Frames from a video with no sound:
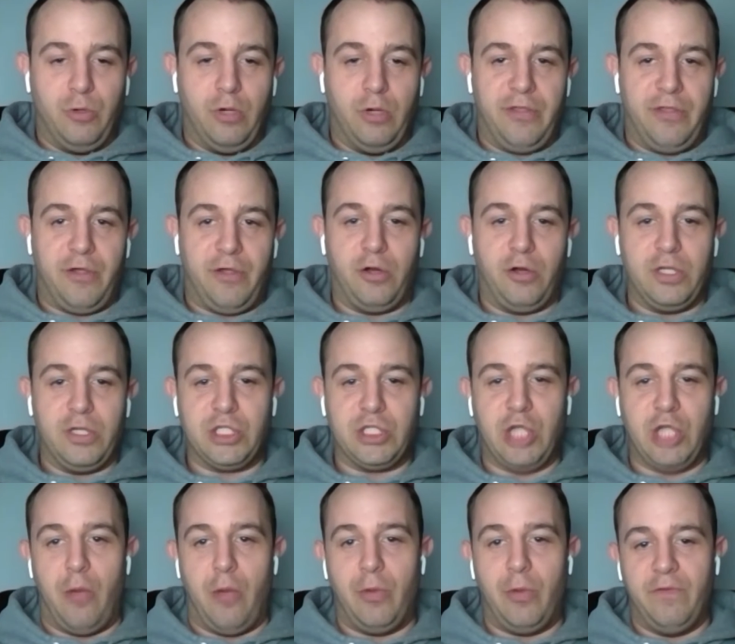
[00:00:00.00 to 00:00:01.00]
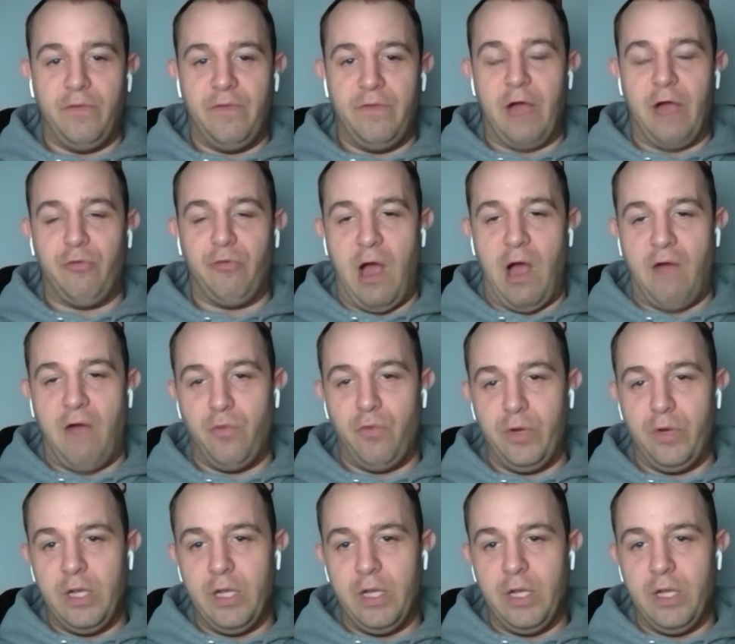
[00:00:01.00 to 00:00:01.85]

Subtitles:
A third installment of that rivalry.